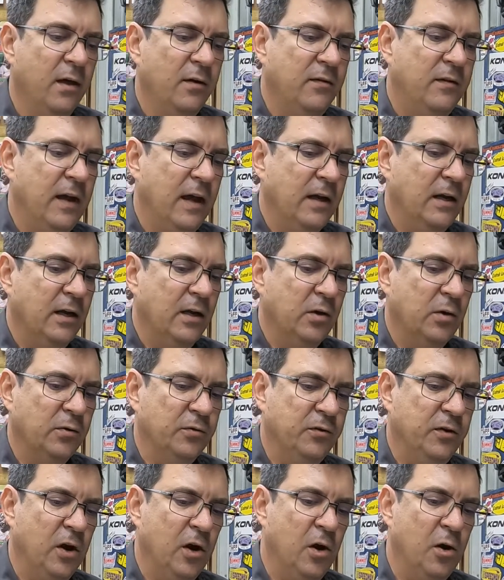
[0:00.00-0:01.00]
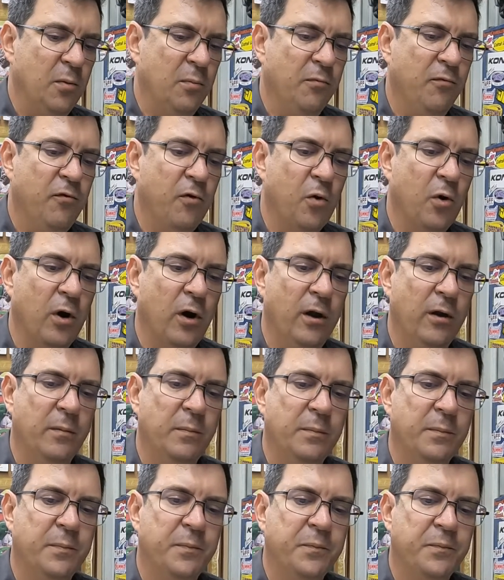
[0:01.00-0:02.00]
technical term for it.
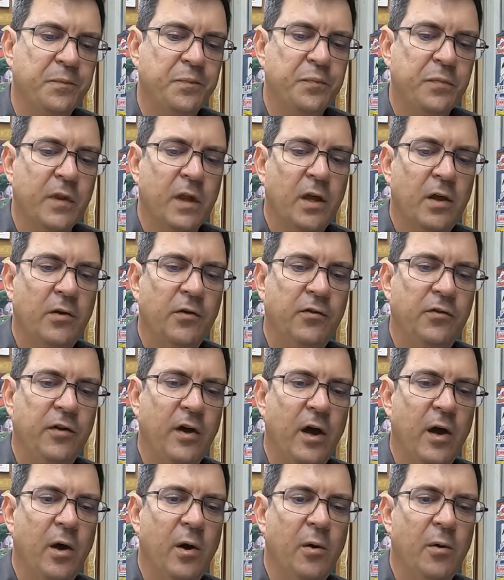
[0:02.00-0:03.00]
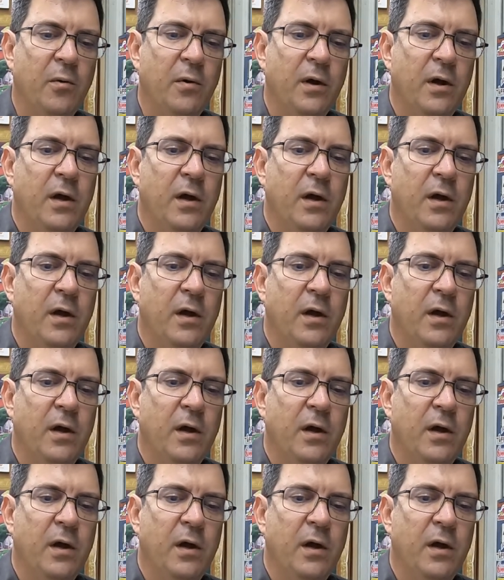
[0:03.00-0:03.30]
So